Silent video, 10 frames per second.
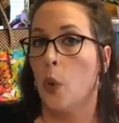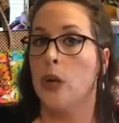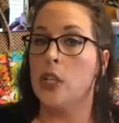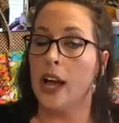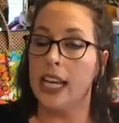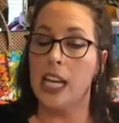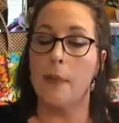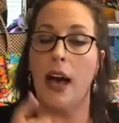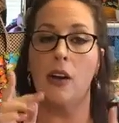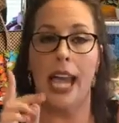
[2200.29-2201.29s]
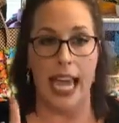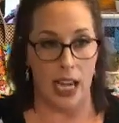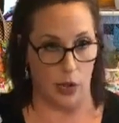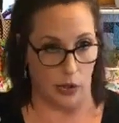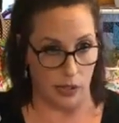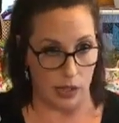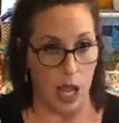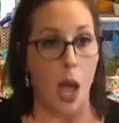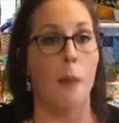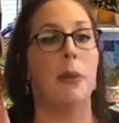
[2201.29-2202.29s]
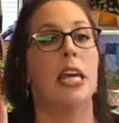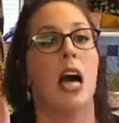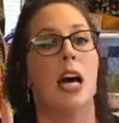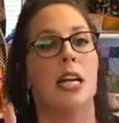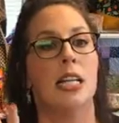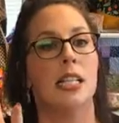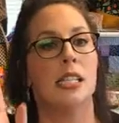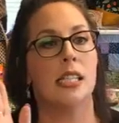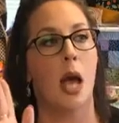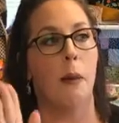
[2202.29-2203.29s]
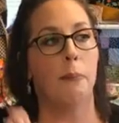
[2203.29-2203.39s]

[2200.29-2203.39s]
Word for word: We're oh. talking about handles because oh.